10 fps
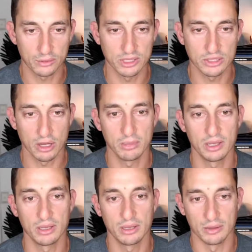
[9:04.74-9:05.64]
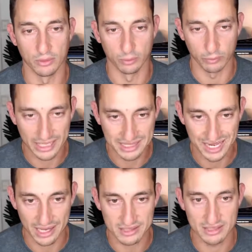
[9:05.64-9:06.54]
top, the
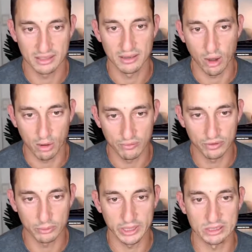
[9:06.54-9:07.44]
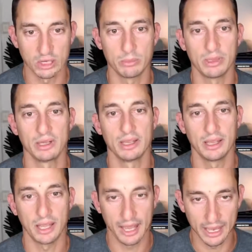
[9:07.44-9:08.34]
retest of the swing top,
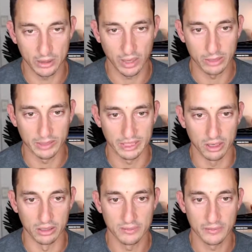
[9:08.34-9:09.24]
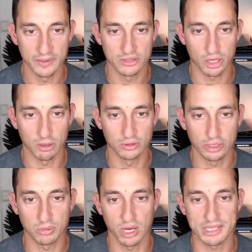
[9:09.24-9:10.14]
and away we go. So I've got a
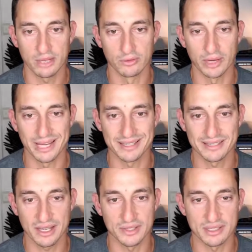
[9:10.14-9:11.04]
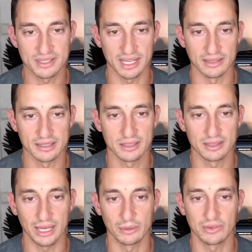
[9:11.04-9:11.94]
price here of around 7 cents.
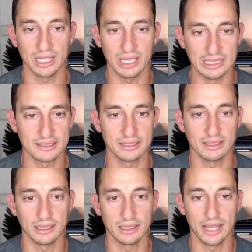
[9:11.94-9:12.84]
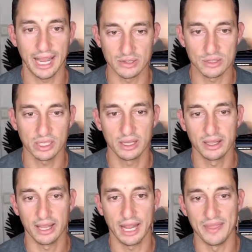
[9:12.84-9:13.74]
That was an easy entry,
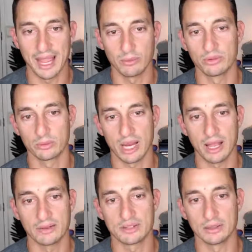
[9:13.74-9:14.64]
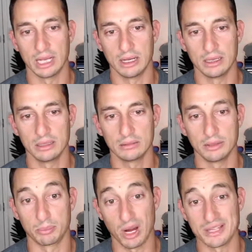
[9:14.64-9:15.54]
and that was around the
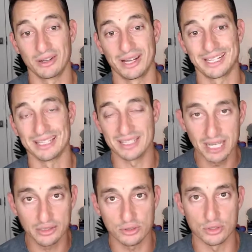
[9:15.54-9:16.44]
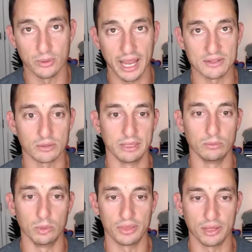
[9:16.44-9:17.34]
price that I continued to enter in
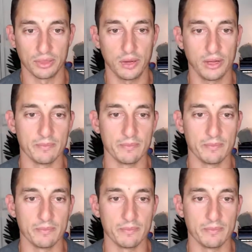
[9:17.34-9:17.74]
with Ethereum.